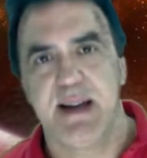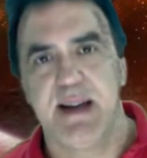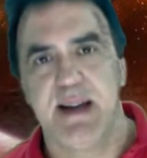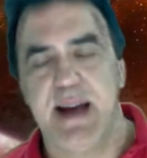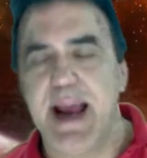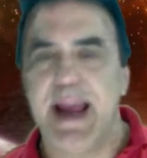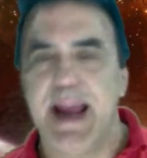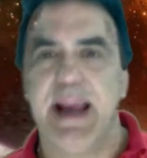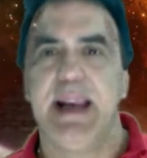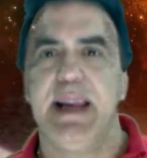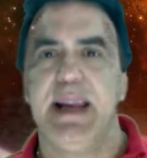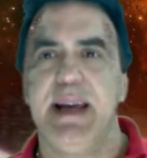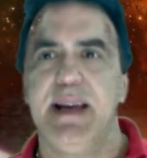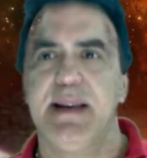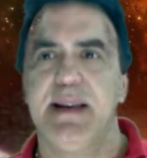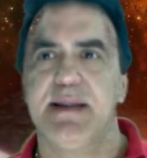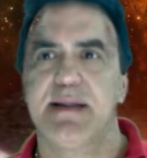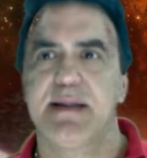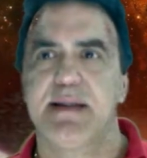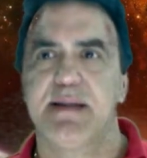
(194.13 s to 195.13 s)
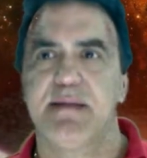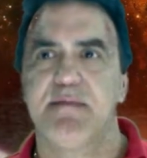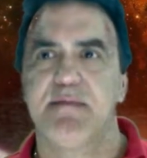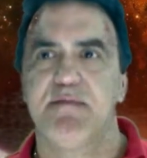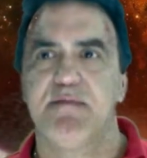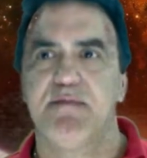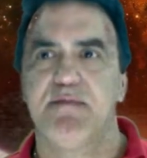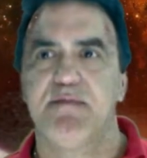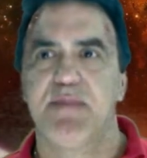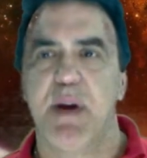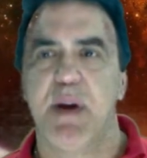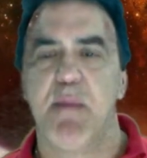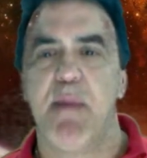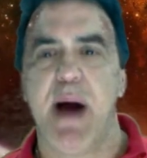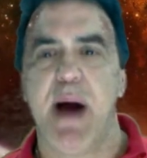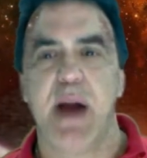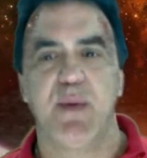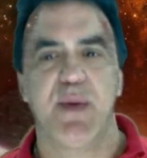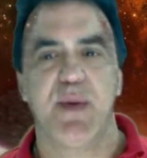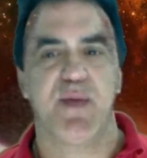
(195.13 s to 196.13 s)
Aliens
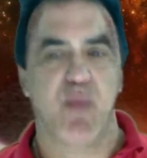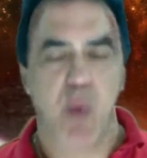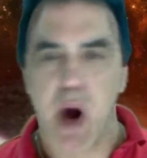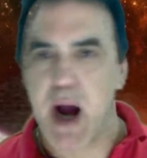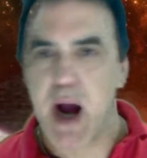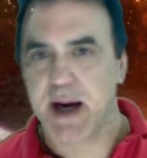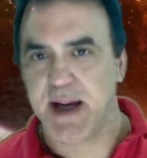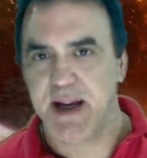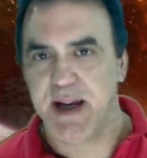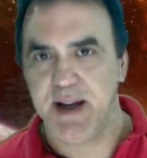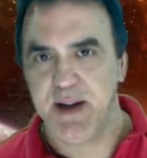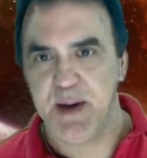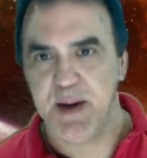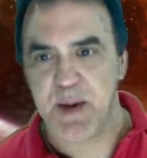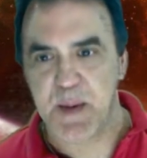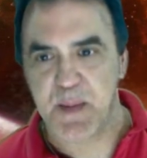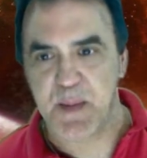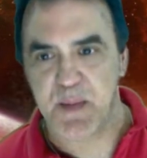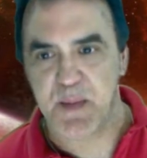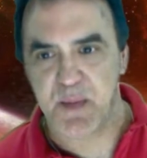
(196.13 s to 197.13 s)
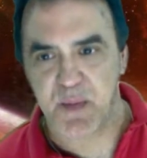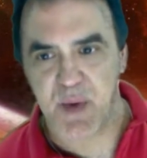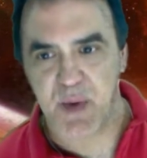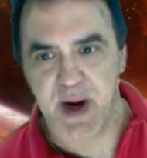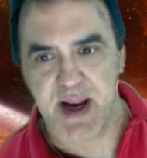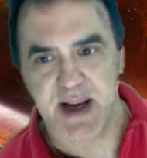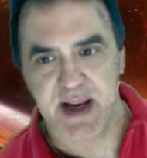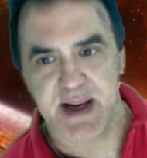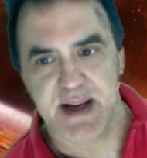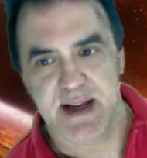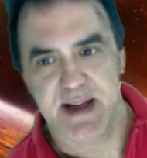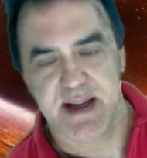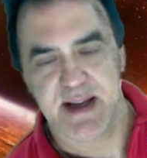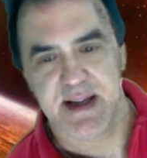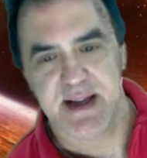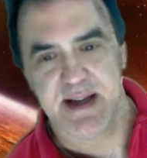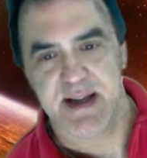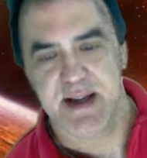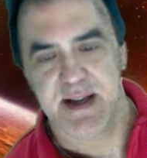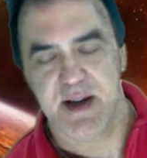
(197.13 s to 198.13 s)
combined with Rocky, right?
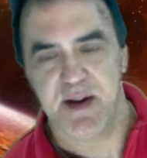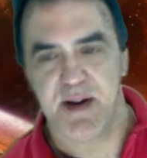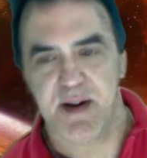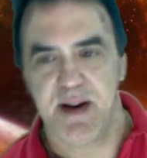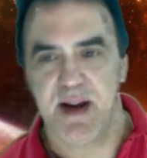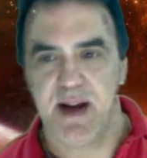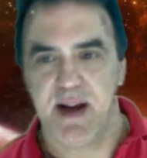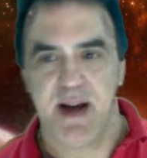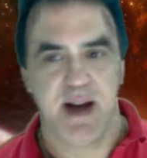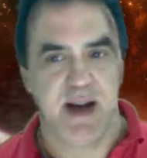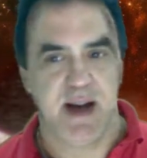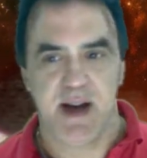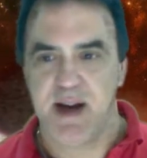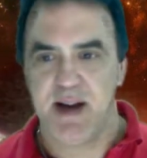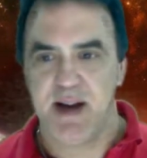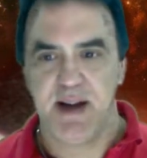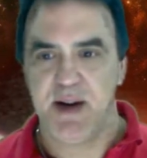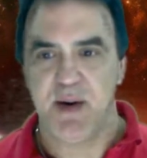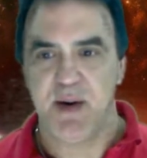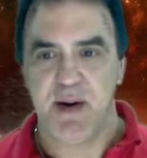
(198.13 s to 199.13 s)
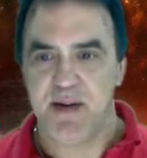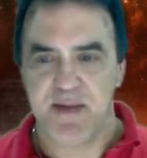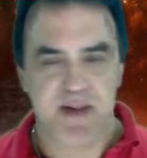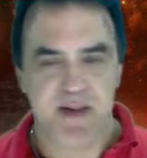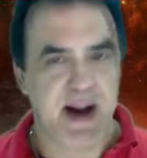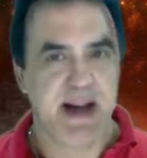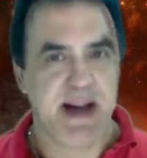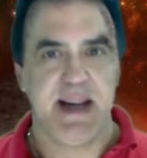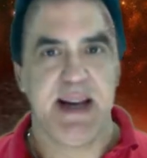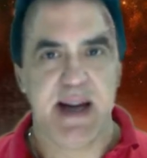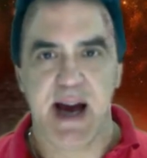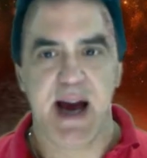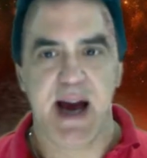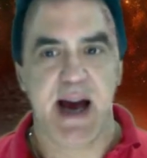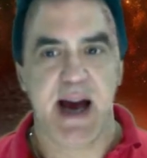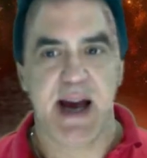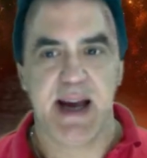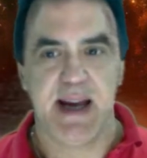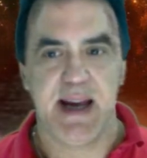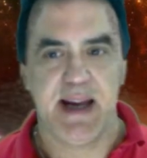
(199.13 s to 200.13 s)
A fighting
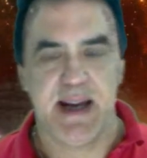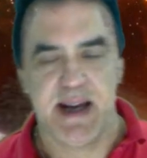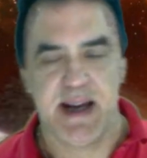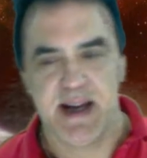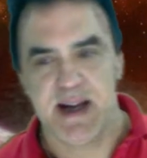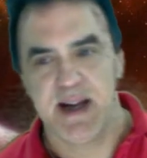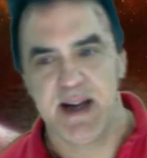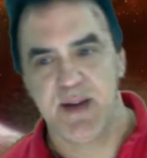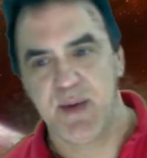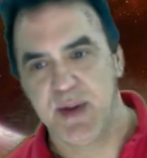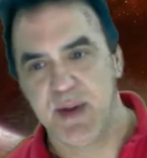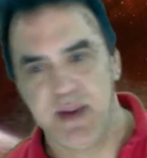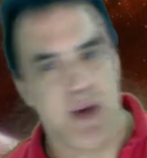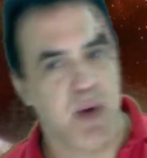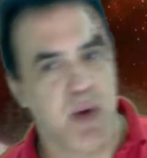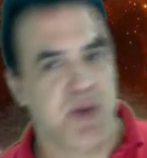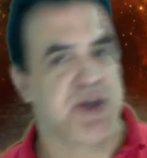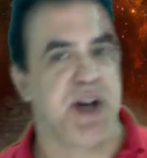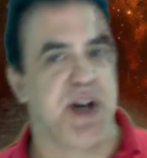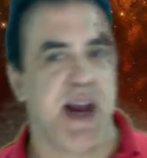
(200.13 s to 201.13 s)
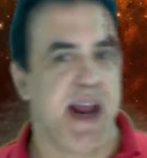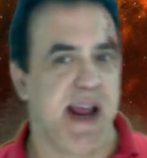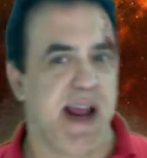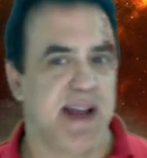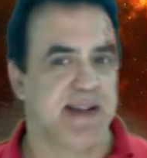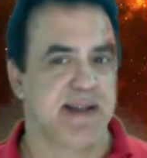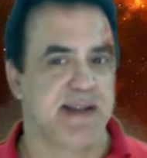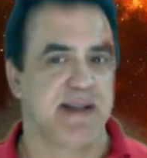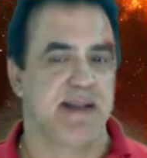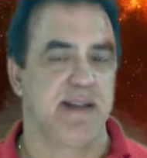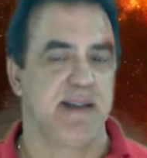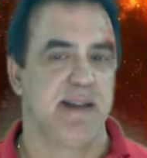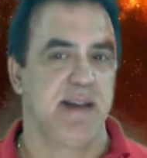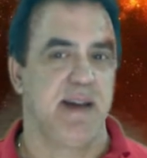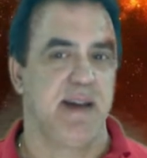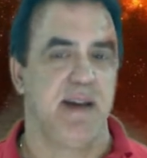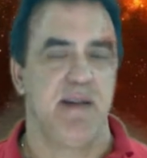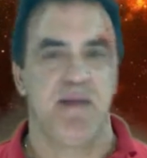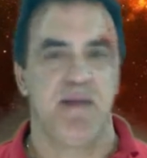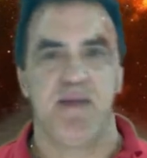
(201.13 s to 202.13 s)
guy with no chance
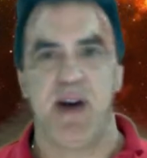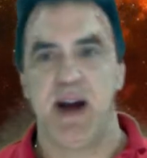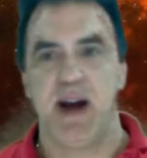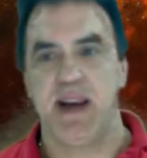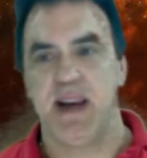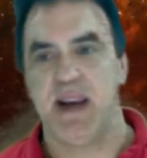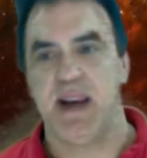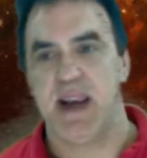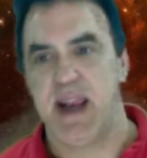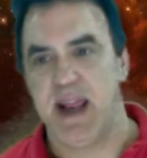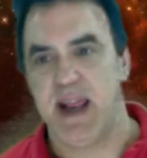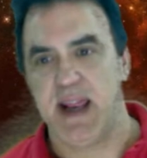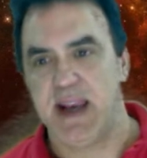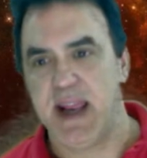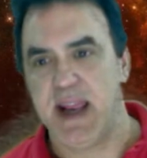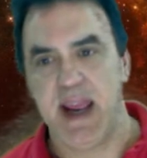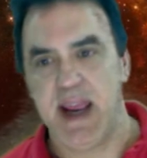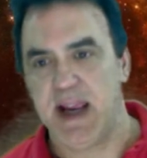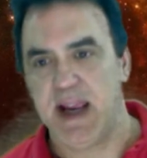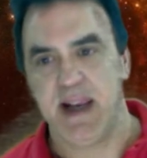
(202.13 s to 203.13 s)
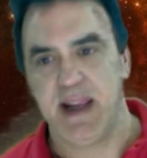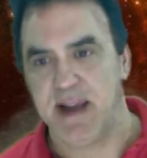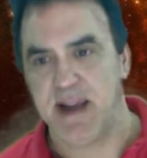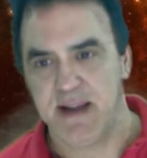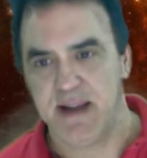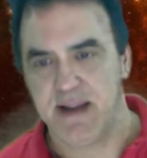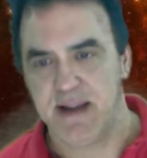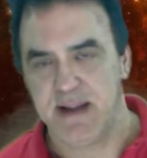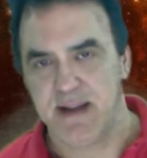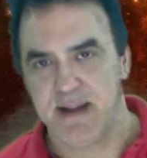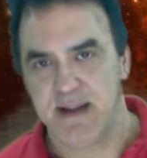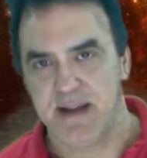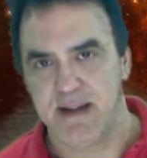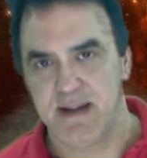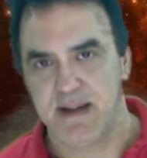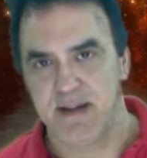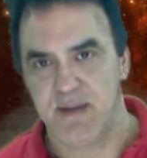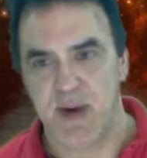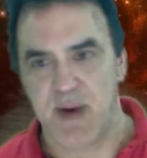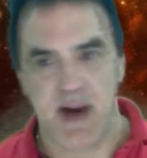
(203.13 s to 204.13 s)
fighting an alien,
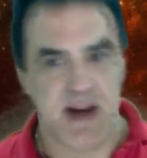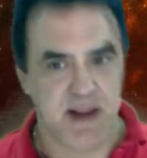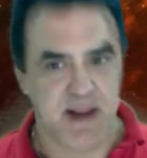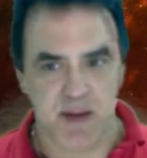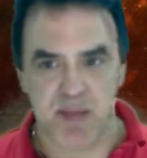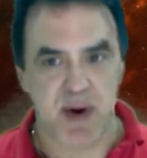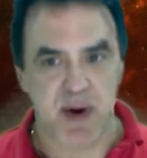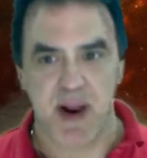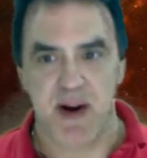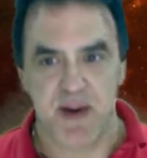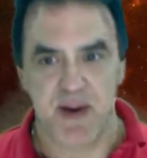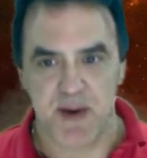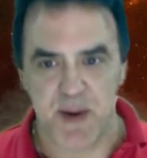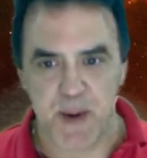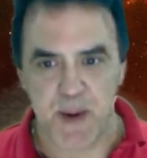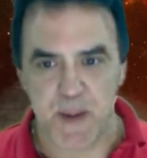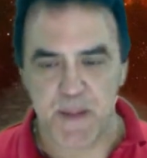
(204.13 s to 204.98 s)
right? The Predator.